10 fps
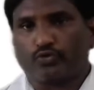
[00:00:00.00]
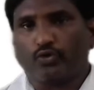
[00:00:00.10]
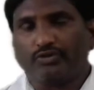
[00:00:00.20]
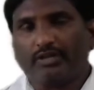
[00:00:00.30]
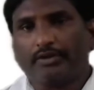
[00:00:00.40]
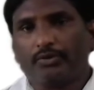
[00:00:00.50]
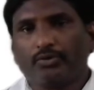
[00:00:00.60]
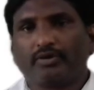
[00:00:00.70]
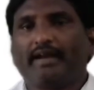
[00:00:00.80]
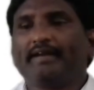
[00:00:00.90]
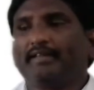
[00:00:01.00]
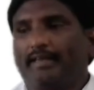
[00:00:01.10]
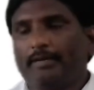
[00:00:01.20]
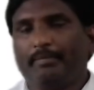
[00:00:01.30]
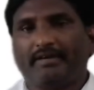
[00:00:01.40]
So in order to write
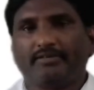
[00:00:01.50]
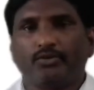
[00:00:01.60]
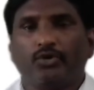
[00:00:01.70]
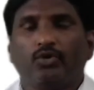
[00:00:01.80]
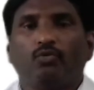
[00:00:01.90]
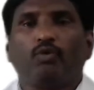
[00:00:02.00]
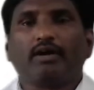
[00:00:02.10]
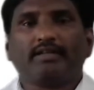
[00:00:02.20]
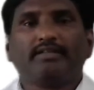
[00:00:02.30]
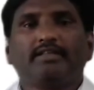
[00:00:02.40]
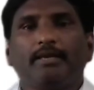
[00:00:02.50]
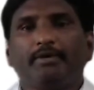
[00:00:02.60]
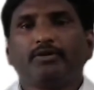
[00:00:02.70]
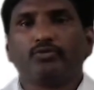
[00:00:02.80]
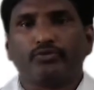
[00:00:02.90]
the elements, what are the
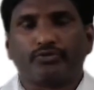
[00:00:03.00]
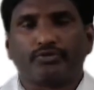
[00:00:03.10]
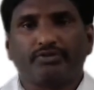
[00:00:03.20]
naming rules?